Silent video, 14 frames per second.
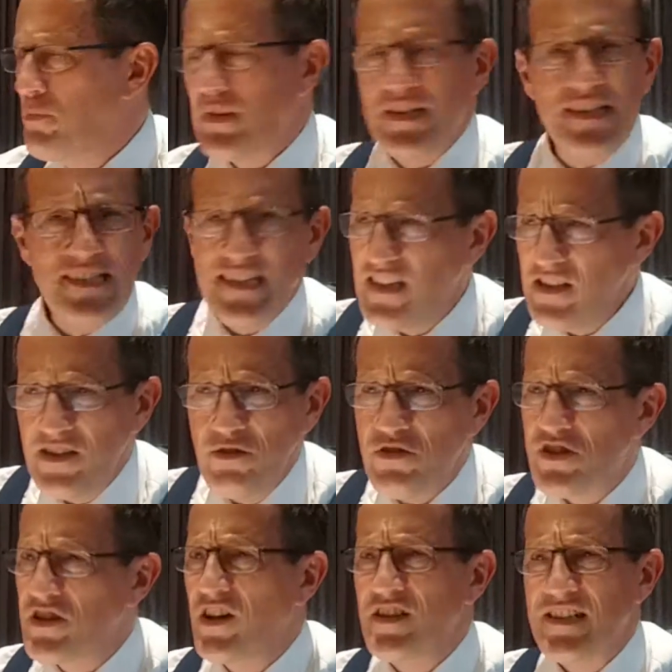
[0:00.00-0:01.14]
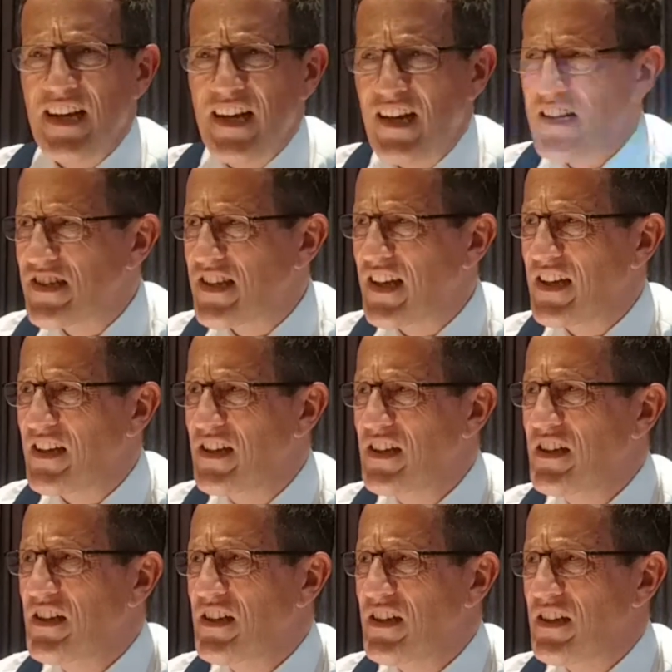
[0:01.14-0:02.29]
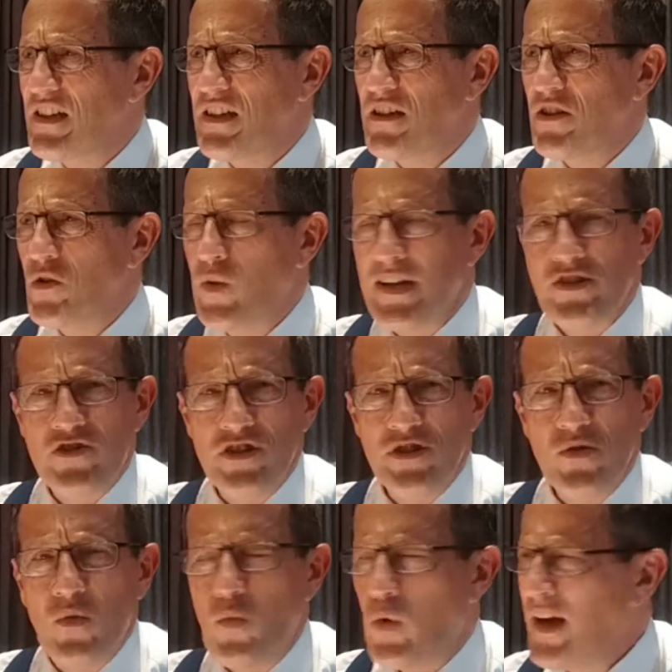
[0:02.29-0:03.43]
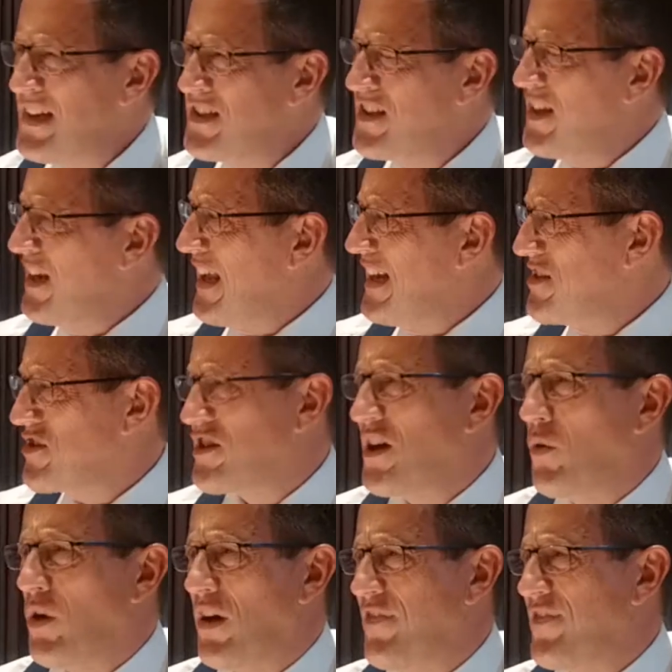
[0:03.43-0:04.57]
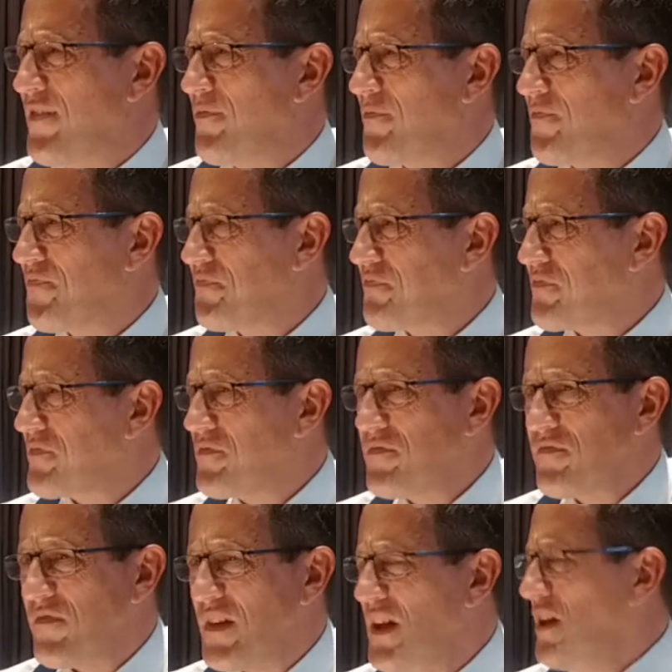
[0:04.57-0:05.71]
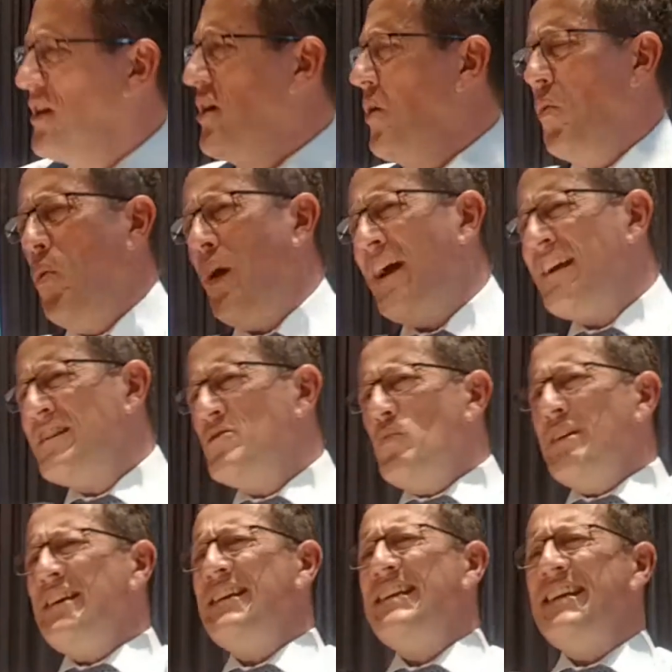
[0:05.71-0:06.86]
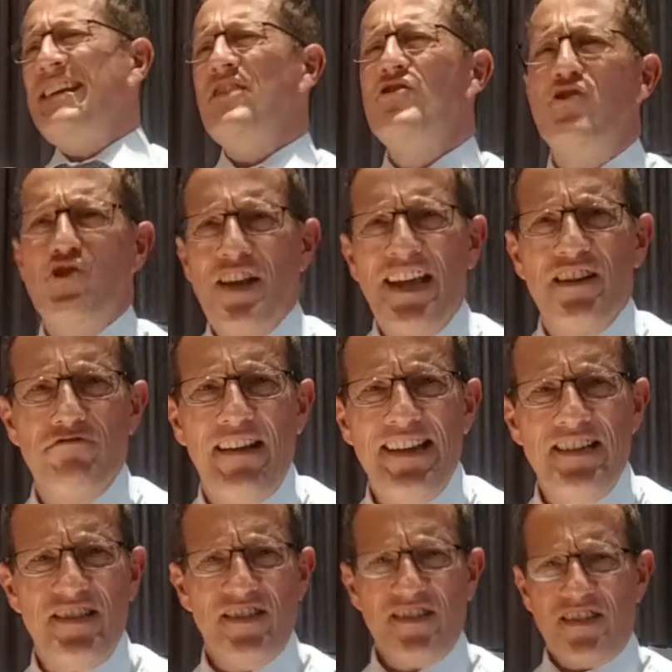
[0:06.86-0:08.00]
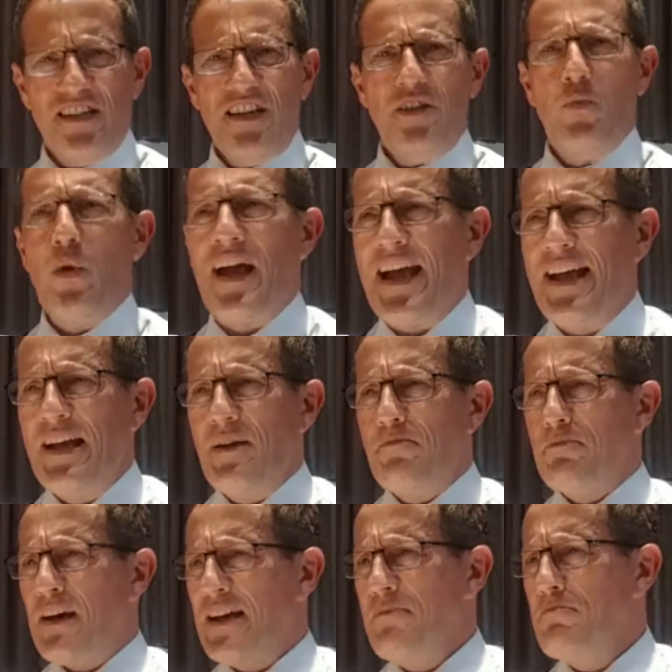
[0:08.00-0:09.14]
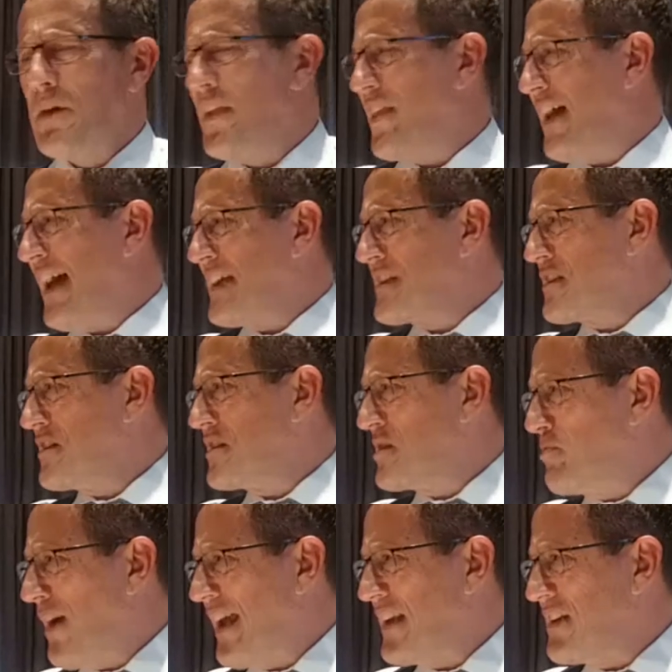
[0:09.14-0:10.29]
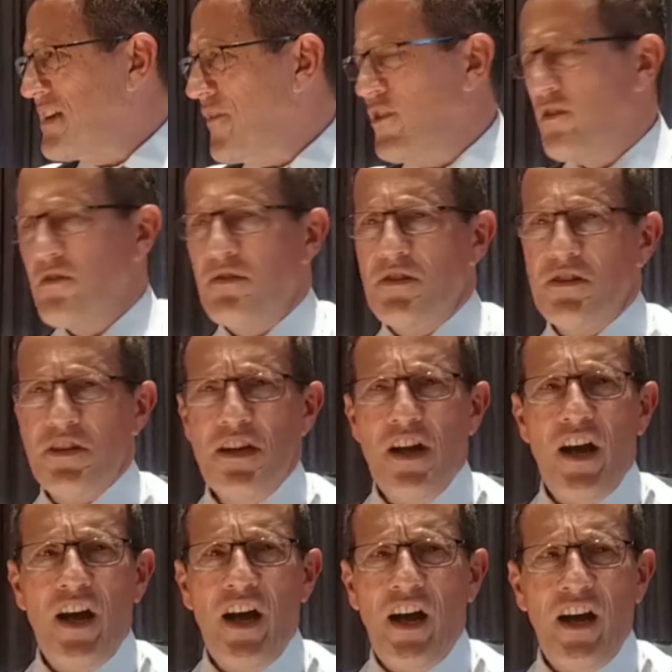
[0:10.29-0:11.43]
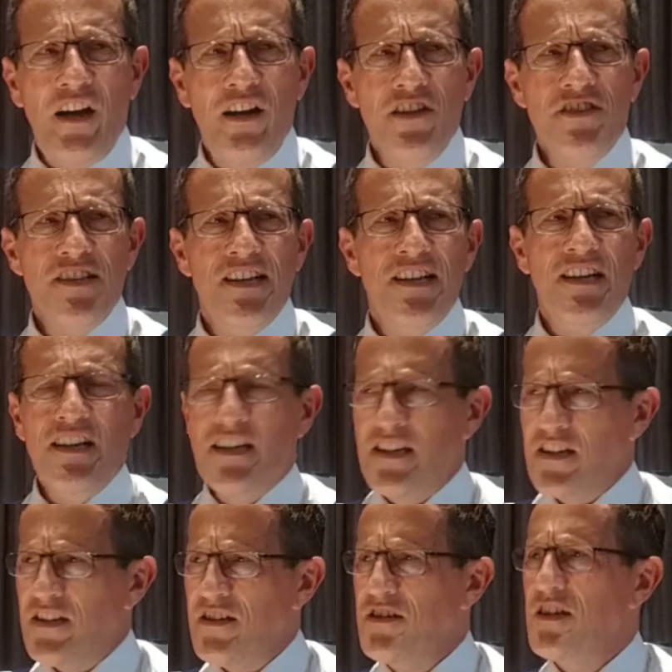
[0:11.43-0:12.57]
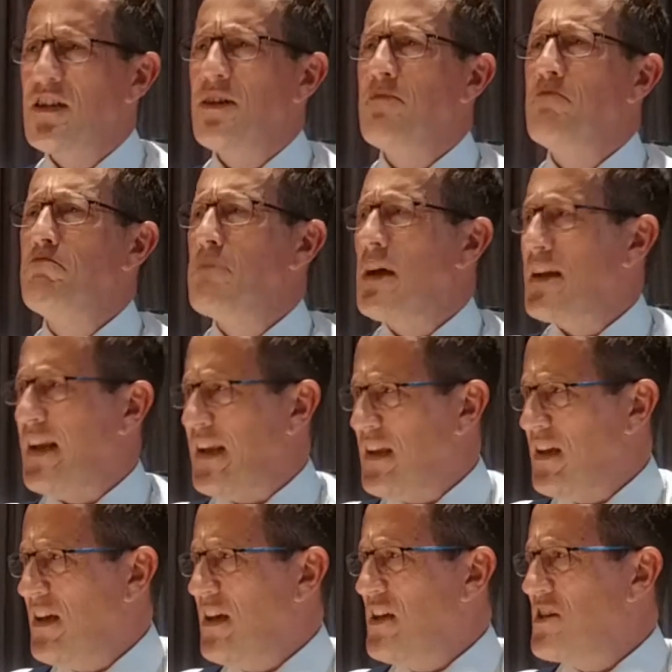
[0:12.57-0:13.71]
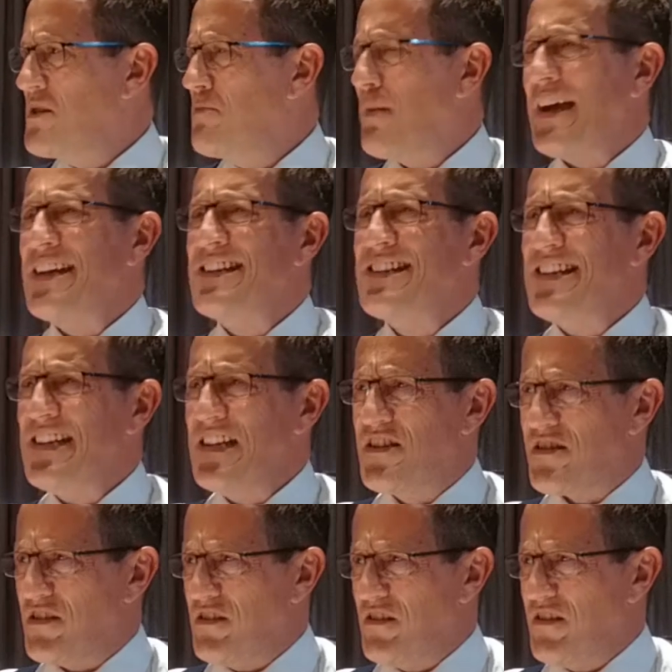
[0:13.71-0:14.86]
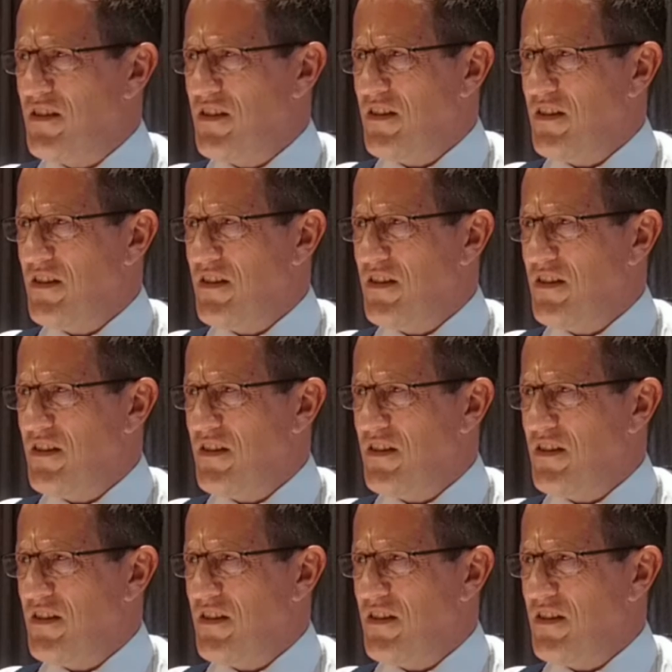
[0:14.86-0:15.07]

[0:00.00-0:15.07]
but until you start asking questions, why do the lights go off? Why do we need generators where my mother has to spend if you hard earned money to buy diesel